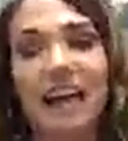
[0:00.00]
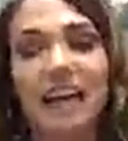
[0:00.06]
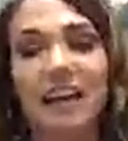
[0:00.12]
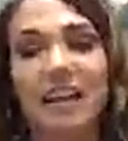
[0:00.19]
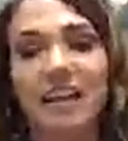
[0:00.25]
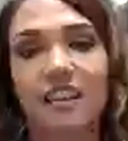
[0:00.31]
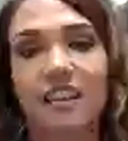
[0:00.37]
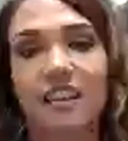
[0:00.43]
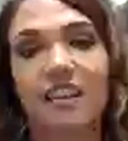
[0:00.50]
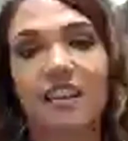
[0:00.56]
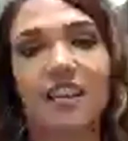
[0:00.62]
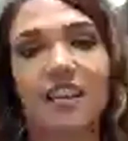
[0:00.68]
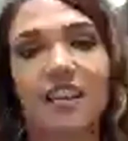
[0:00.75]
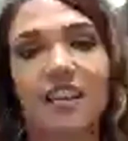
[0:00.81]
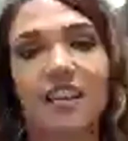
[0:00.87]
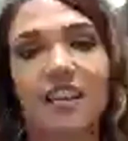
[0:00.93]
hey,
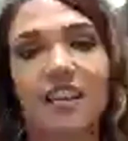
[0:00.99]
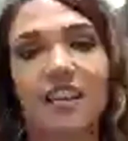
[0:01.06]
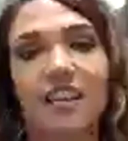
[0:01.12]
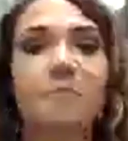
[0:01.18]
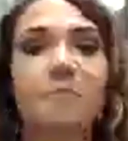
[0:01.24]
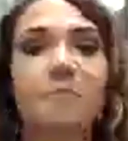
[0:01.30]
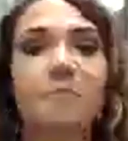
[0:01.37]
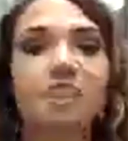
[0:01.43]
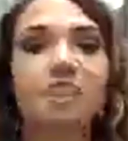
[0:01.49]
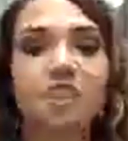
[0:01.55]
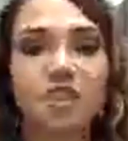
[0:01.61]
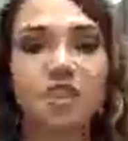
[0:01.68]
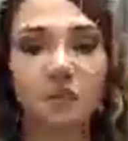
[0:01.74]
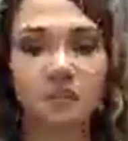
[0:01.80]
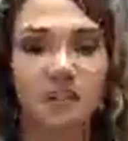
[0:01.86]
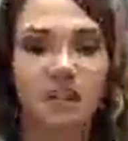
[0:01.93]
they can't
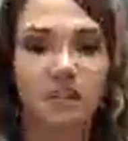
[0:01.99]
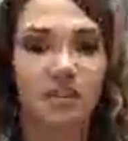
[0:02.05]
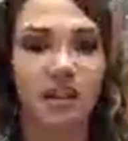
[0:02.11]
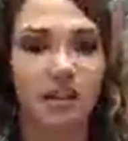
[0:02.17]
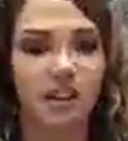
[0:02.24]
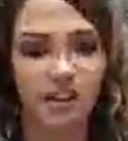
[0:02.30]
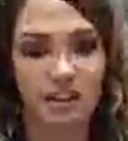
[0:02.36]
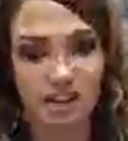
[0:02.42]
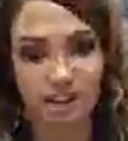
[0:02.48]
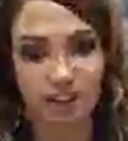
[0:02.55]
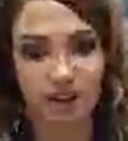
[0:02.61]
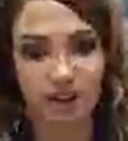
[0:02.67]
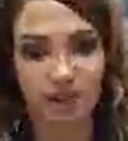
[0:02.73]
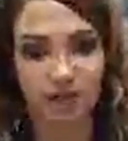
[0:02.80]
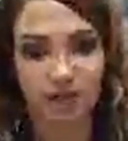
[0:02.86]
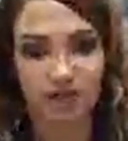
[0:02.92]
bite you on the other side of this
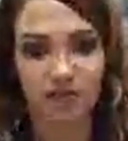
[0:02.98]
phone.